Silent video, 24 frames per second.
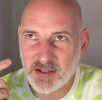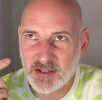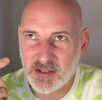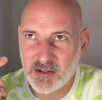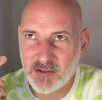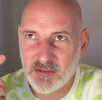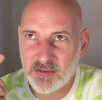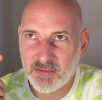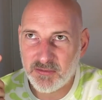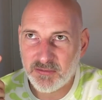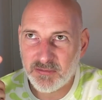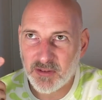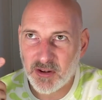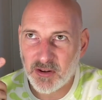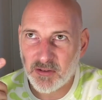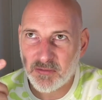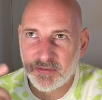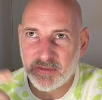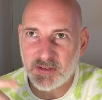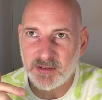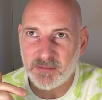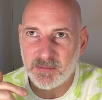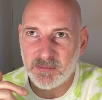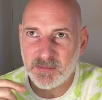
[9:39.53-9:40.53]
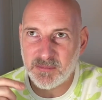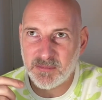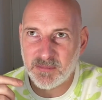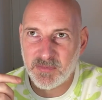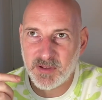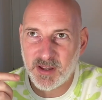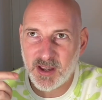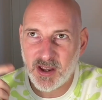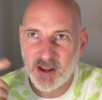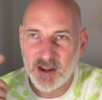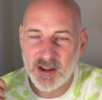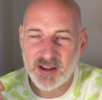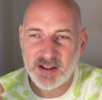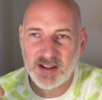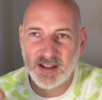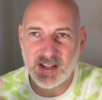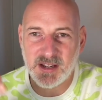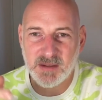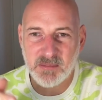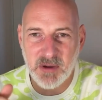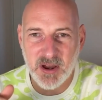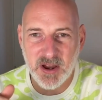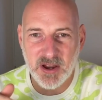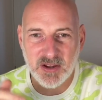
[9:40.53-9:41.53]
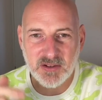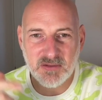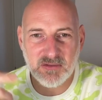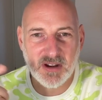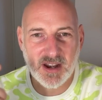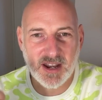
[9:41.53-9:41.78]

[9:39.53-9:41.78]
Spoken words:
you've often heard in the past